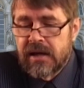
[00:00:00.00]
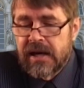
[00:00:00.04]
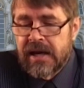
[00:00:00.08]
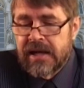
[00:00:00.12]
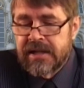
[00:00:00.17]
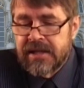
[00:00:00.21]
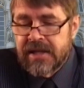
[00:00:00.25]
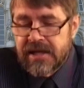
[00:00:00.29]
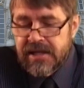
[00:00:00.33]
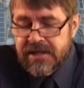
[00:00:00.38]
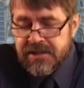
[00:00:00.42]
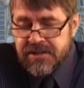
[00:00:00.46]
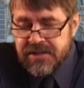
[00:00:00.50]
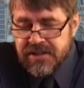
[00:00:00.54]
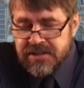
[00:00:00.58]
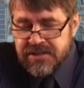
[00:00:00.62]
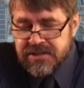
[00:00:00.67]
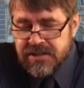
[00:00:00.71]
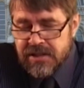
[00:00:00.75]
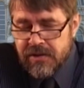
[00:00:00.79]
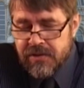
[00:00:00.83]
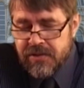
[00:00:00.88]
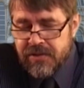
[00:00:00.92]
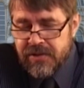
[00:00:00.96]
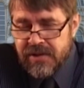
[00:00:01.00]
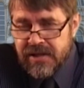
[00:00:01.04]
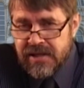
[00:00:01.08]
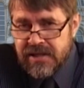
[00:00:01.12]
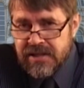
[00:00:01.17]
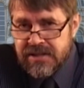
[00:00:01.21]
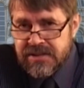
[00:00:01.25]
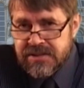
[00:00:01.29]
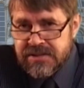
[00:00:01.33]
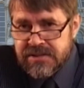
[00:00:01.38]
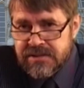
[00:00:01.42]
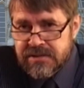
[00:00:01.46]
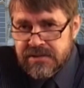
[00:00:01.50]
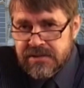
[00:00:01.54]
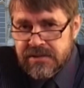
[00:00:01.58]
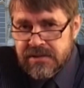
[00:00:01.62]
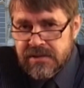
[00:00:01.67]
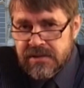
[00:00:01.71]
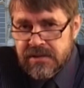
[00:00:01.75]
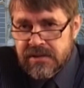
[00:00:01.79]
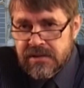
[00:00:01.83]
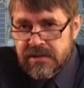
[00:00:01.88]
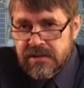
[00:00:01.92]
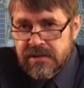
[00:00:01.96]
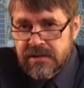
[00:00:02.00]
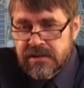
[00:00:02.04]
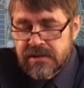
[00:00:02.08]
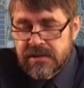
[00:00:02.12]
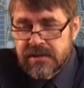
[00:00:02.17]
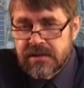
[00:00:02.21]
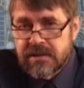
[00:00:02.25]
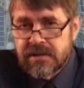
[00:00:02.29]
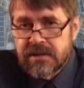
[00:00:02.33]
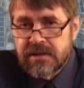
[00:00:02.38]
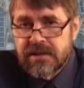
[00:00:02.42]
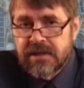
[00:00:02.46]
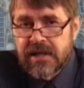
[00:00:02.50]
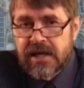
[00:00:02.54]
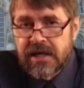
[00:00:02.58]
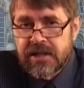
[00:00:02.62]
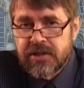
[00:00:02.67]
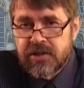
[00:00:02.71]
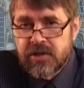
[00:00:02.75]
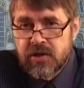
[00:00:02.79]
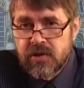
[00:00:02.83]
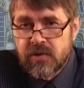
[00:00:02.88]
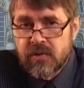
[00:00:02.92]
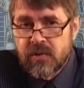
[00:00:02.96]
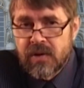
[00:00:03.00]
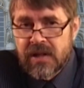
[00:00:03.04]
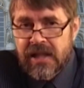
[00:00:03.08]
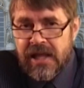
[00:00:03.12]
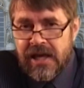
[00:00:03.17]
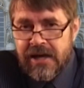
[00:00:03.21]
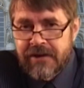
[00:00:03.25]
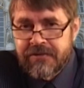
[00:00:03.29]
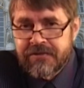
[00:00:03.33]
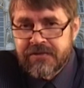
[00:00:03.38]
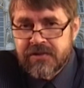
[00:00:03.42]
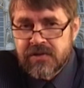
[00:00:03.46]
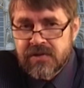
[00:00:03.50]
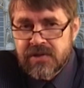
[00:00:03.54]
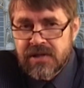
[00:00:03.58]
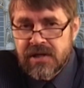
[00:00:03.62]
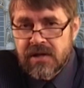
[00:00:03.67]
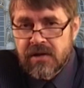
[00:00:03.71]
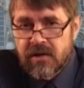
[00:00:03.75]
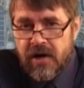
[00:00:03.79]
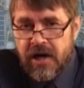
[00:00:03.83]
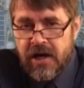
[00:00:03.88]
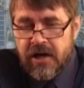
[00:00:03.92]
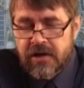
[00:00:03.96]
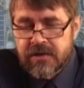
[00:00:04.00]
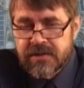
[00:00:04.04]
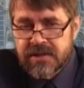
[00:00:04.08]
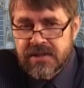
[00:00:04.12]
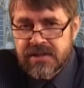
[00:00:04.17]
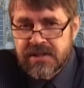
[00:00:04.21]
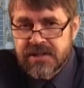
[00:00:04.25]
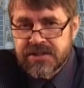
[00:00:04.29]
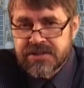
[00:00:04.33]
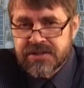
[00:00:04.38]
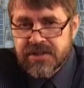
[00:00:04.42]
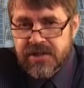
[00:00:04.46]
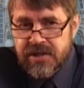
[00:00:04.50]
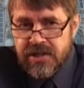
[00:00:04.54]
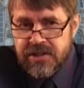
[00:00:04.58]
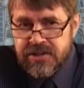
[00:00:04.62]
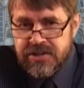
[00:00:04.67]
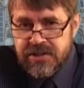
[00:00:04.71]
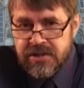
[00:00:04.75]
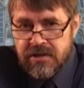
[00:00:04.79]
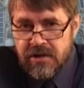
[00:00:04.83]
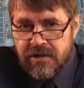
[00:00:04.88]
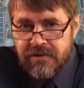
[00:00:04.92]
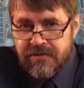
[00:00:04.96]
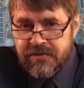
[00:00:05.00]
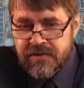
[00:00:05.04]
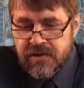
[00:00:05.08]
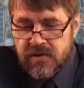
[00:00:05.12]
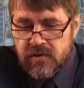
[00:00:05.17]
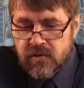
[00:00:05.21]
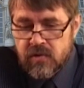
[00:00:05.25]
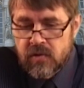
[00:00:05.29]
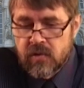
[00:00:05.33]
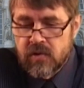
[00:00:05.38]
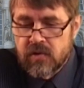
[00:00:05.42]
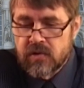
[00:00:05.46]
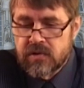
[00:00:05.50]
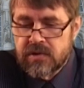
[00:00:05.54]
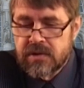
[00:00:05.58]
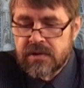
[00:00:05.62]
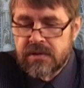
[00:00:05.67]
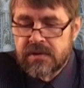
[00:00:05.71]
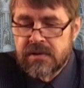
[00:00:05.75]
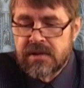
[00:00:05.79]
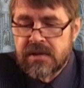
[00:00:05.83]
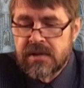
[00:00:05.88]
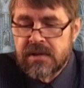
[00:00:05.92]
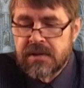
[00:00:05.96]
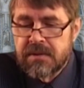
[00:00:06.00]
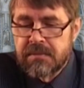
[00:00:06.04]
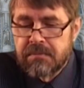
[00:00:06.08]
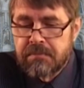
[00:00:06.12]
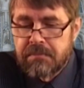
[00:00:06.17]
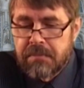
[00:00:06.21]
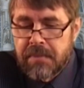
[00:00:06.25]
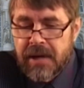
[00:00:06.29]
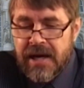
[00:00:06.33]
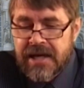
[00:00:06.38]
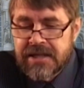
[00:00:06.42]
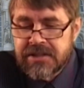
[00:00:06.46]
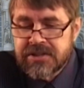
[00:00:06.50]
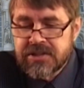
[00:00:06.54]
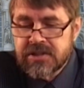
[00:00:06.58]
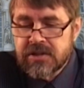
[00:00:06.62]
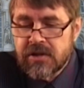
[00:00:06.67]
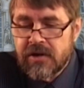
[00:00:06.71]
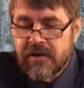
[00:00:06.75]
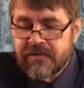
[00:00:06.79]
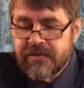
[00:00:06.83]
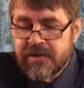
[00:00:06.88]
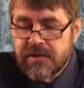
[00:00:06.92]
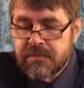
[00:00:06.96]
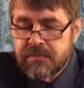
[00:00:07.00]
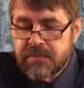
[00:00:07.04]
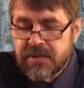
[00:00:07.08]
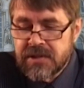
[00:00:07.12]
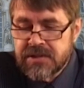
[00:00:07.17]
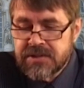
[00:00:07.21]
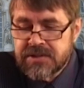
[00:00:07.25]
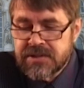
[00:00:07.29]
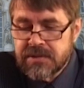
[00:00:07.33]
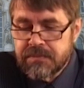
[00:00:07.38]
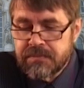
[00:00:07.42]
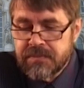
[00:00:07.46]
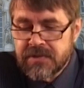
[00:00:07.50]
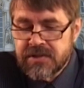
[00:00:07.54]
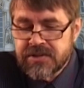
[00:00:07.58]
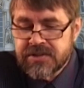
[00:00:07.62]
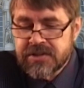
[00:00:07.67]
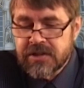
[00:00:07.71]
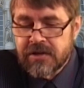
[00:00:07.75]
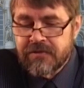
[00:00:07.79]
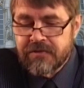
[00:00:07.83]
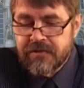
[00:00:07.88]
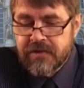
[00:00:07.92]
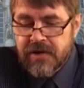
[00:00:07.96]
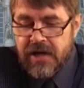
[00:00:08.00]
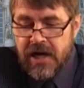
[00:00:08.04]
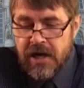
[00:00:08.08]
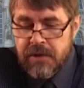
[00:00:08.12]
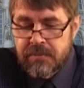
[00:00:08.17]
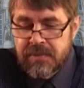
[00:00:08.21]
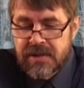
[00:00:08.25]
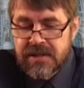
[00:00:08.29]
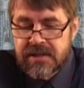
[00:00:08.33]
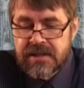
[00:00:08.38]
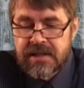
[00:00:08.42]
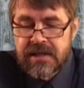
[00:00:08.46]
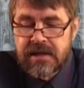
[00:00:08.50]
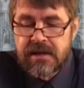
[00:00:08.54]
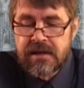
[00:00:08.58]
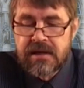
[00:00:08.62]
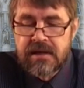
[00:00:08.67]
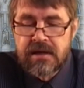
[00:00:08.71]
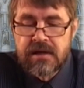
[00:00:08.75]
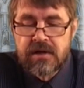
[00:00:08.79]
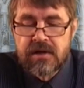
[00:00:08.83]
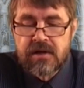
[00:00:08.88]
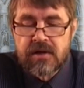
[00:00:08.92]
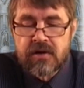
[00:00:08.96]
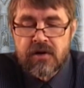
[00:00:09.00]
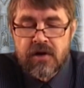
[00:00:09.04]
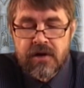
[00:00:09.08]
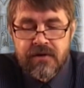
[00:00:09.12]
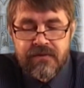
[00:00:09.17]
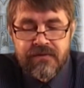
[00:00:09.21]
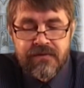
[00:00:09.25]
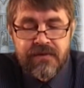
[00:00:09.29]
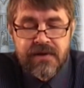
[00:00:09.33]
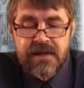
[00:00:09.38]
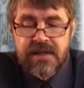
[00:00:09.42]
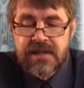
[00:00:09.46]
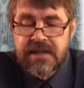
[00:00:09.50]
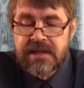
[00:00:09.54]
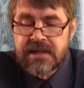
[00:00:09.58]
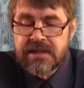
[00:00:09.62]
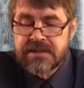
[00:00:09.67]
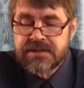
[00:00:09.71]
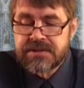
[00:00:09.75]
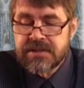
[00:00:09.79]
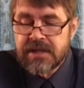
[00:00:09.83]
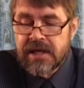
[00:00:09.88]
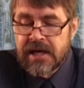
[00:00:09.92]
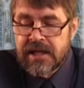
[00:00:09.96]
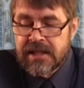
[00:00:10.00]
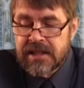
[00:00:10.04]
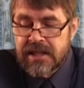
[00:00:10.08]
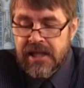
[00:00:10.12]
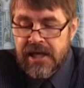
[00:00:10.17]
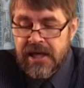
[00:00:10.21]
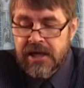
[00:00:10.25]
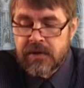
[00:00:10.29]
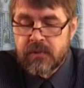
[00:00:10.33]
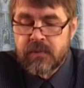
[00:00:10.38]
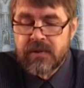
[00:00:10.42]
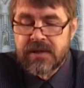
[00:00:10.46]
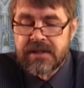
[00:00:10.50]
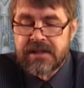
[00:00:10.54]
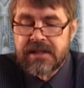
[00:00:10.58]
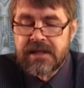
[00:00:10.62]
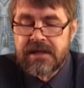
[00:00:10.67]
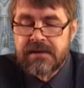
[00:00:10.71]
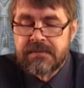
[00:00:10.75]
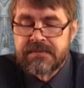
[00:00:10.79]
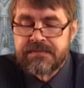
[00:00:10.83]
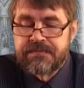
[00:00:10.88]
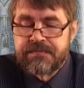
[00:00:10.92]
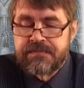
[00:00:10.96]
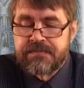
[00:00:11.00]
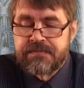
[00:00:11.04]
And the interesting thing is that you will have to rely on the discretion of the court based on the principles of comity, convenience, and equity.